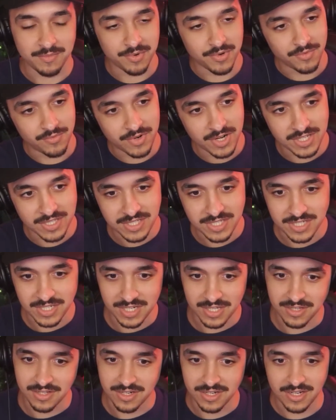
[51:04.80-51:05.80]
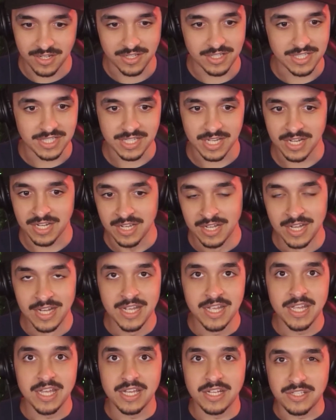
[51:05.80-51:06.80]
how to put runs together. And all, it's like,
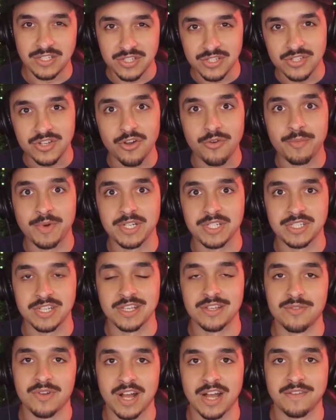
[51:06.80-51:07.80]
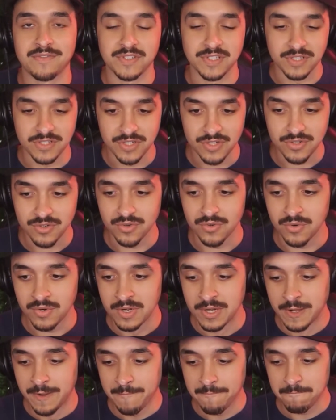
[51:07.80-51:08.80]
it's so much that you have to
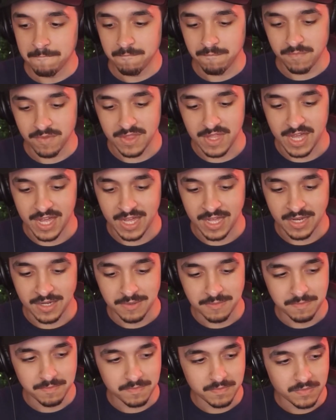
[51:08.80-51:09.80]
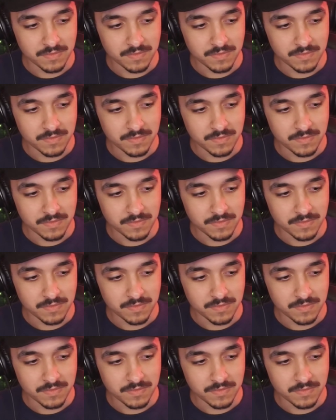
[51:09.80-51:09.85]
do that